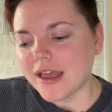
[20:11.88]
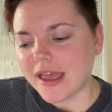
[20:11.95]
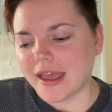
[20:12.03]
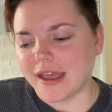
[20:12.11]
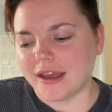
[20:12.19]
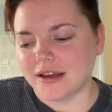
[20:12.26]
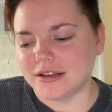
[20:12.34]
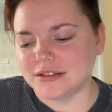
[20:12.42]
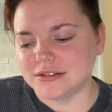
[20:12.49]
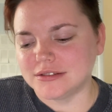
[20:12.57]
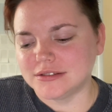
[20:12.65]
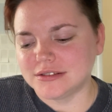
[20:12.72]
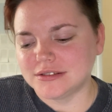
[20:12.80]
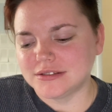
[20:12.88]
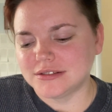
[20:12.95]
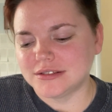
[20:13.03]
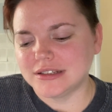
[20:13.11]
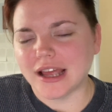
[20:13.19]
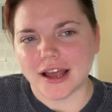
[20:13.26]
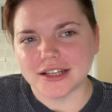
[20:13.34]
And
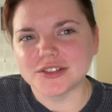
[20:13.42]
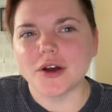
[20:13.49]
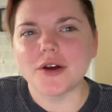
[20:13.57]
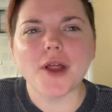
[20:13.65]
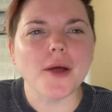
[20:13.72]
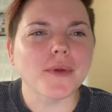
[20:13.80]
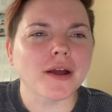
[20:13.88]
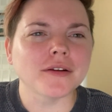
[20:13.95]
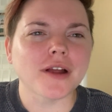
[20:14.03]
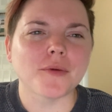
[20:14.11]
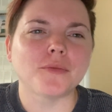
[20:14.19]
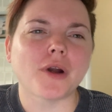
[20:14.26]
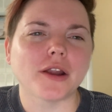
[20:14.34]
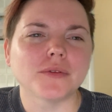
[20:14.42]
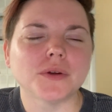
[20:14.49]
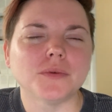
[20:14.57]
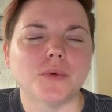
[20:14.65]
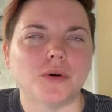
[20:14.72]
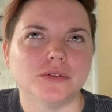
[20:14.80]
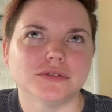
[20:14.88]
yeah, so I probably
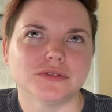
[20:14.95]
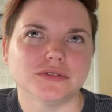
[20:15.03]
won't